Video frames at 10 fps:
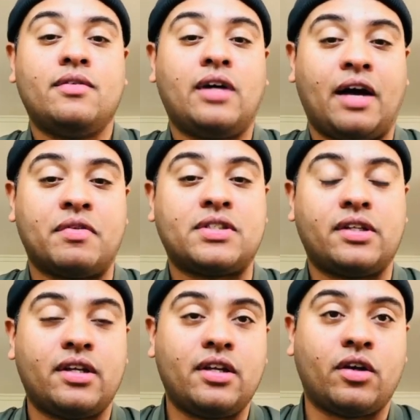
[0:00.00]

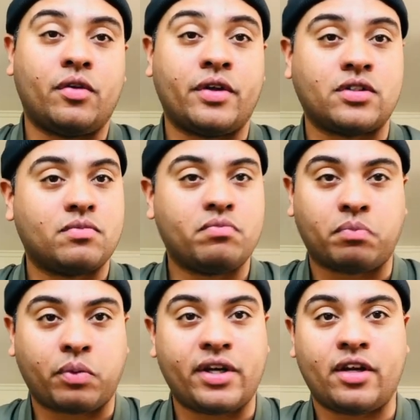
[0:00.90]
Obviously, there's
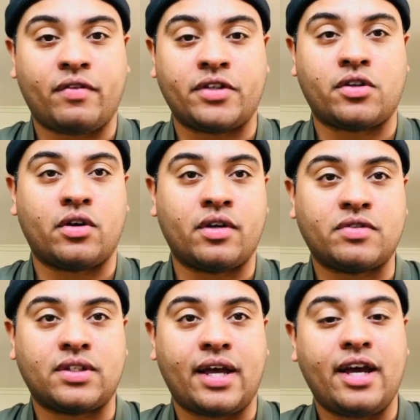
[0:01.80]
plenty of
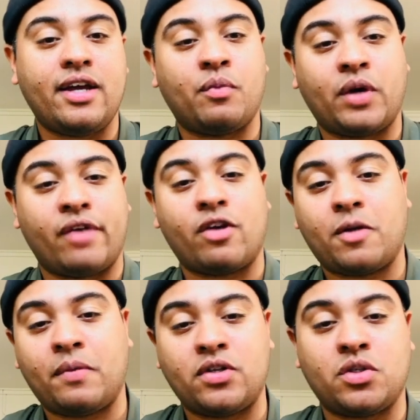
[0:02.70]
alternatives to that. And what I
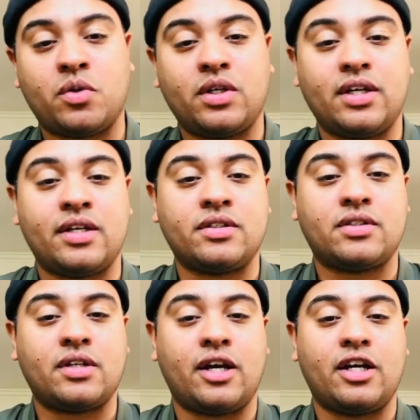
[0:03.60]
recommend doing
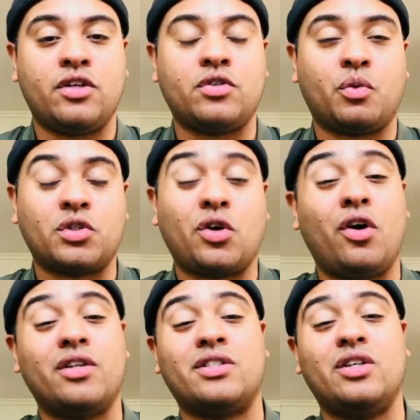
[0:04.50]
is using what's
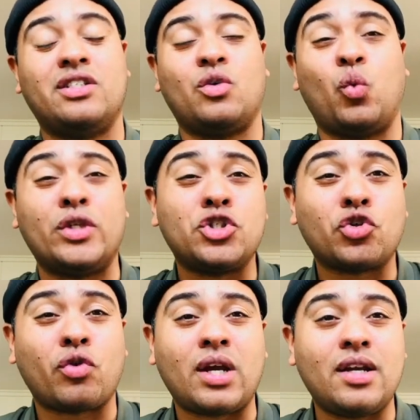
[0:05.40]
called it's a
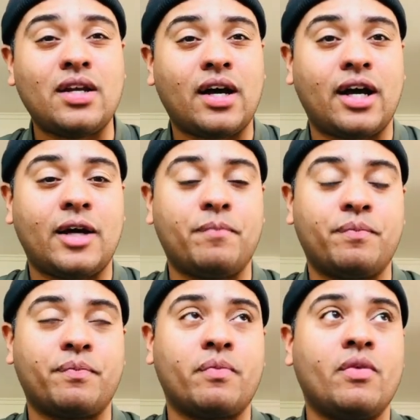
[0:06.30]
windscreen,
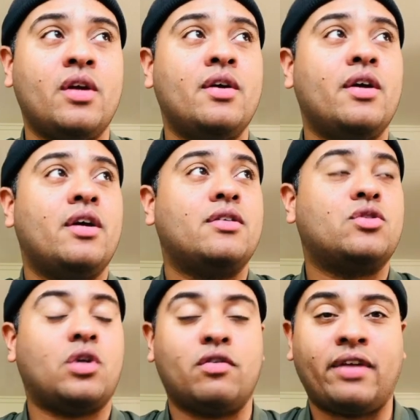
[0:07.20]

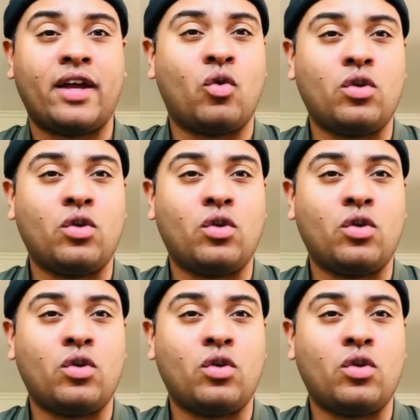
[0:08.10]
sort of like